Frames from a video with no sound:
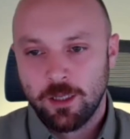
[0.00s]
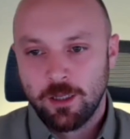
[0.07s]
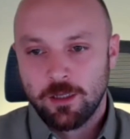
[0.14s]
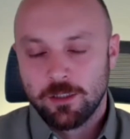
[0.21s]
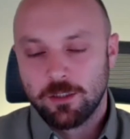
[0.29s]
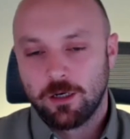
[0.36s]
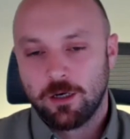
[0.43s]

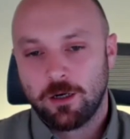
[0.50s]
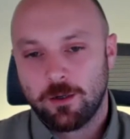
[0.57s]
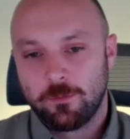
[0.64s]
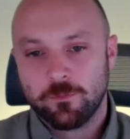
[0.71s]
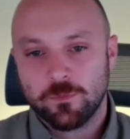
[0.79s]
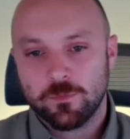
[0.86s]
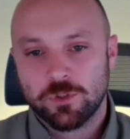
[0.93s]
Right.
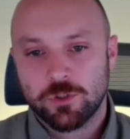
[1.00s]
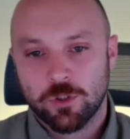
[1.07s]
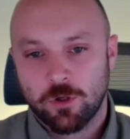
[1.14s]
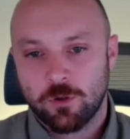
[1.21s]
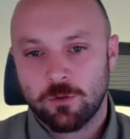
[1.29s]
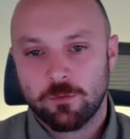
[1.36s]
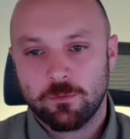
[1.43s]
Um,
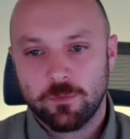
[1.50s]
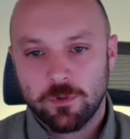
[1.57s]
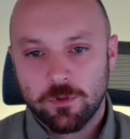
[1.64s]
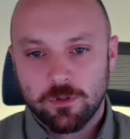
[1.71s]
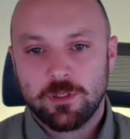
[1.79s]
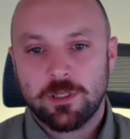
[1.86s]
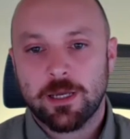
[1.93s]
so
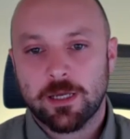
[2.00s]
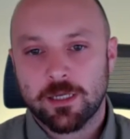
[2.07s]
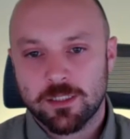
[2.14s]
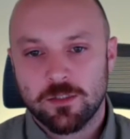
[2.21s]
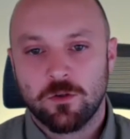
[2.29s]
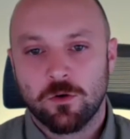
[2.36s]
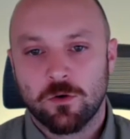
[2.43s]

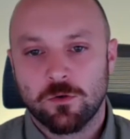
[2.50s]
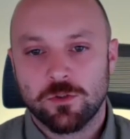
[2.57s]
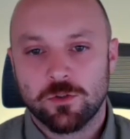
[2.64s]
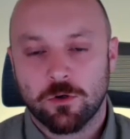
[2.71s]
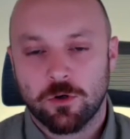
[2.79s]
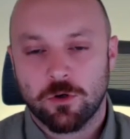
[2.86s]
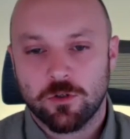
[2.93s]
yes,
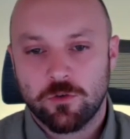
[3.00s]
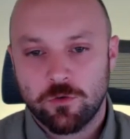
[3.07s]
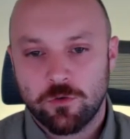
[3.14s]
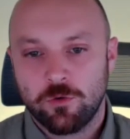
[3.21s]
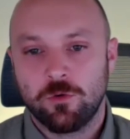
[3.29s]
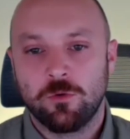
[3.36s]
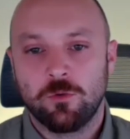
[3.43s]
those are
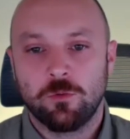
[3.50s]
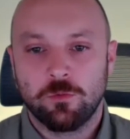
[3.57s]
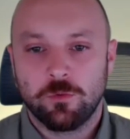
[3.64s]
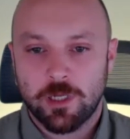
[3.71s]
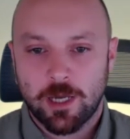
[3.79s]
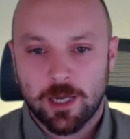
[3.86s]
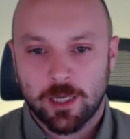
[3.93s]
two.
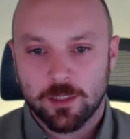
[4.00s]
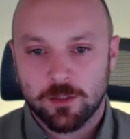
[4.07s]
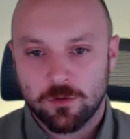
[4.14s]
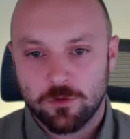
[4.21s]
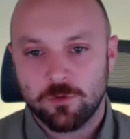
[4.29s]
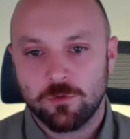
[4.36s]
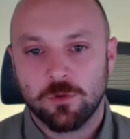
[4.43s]
We had
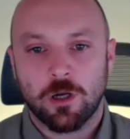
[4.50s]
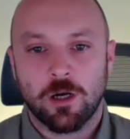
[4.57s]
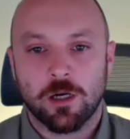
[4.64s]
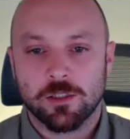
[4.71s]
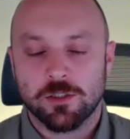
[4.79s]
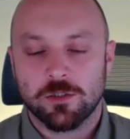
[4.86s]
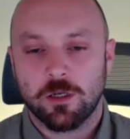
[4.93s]
the
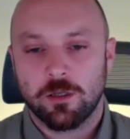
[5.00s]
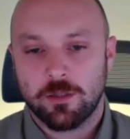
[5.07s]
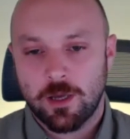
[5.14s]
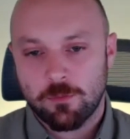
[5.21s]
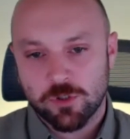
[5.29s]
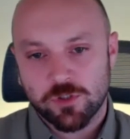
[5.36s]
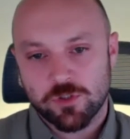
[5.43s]
gulags. Uh,
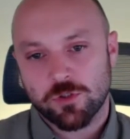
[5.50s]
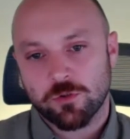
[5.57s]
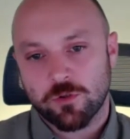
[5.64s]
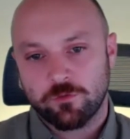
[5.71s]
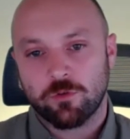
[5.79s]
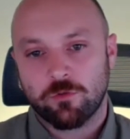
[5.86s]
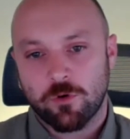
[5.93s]
that was
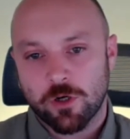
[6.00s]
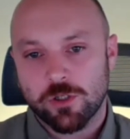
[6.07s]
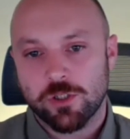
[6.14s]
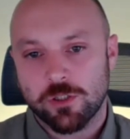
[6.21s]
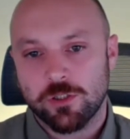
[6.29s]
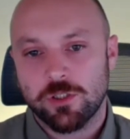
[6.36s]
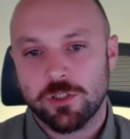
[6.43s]
sort of the Russian